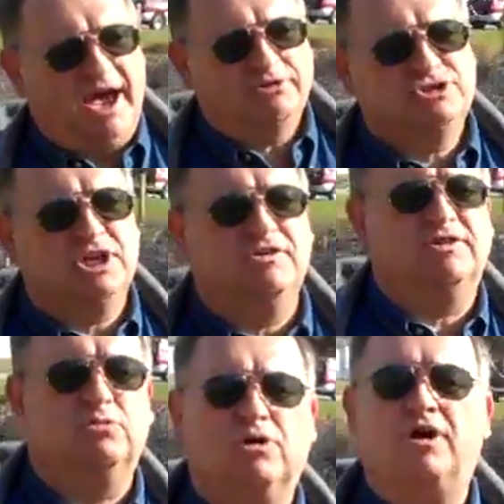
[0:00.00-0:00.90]
housed here
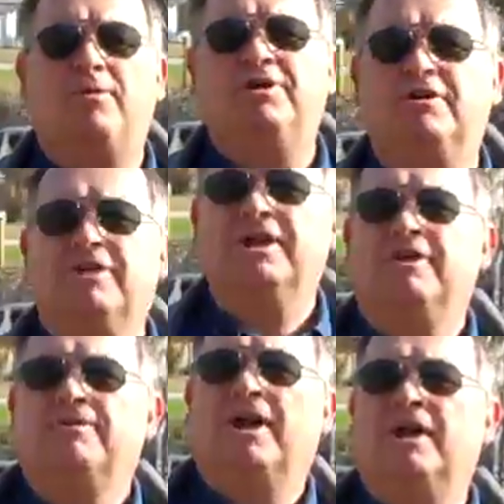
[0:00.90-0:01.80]
and that will come here,
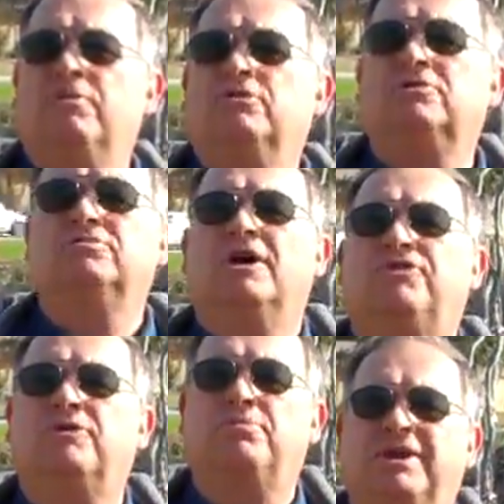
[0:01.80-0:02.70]
it will do
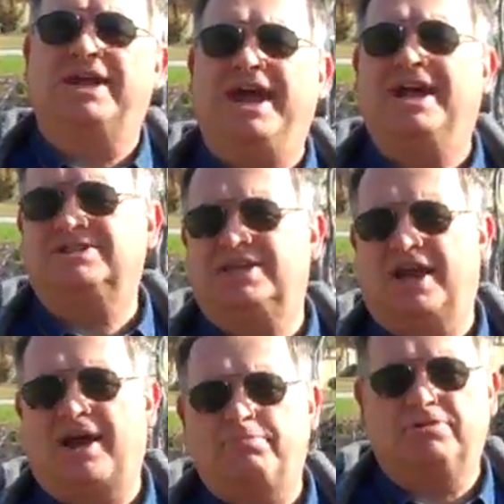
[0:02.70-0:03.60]
nothing but enhance
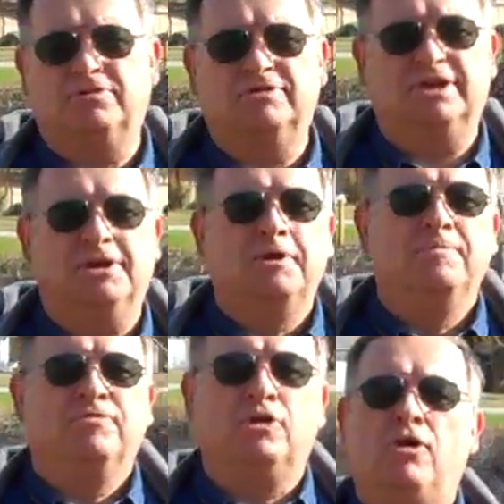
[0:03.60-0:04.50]
that opportunity.
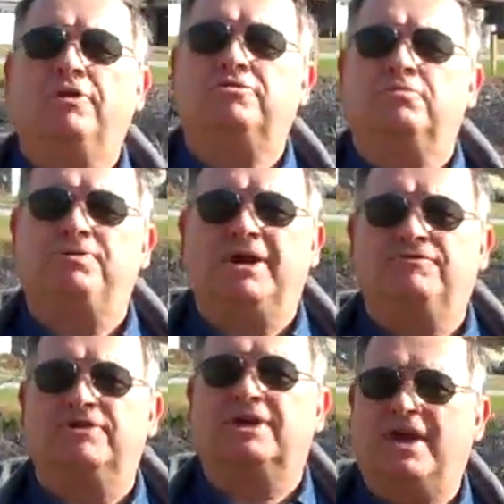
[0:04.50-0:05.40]
The long-term plan
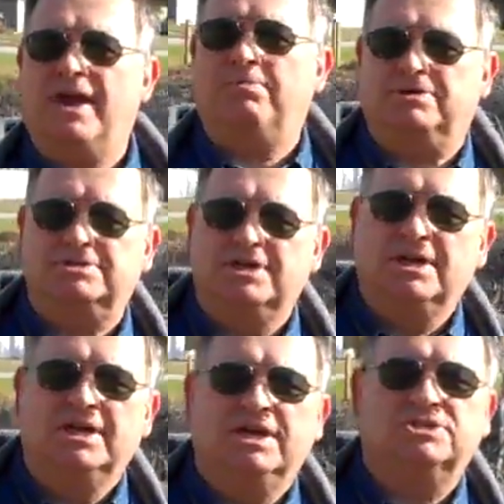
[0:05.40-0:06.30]
for the campus
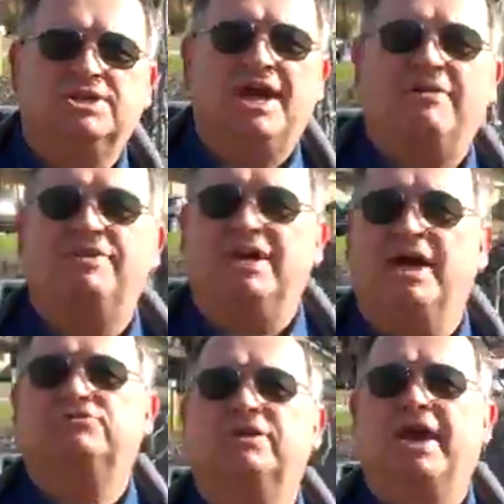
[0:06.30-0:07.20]
is to have a
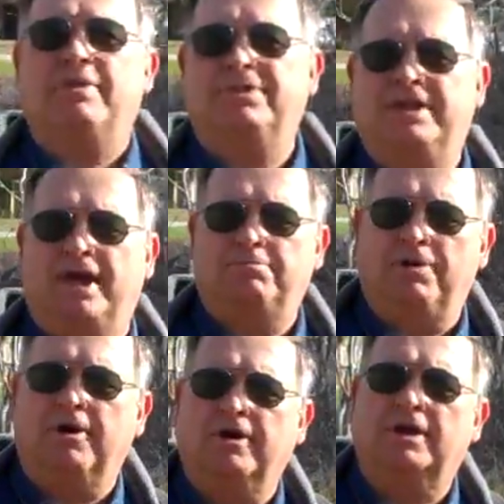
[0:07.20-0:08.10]
natural habitat
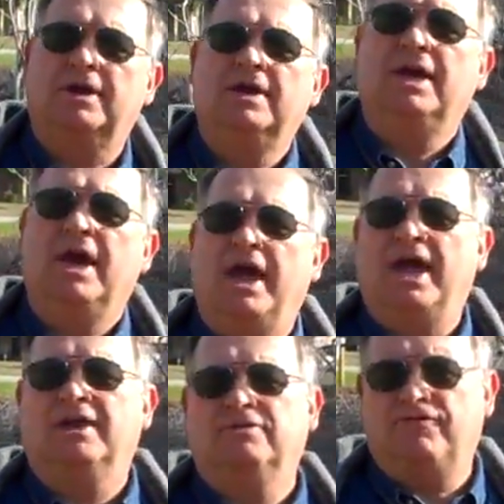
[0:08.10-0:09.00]
park and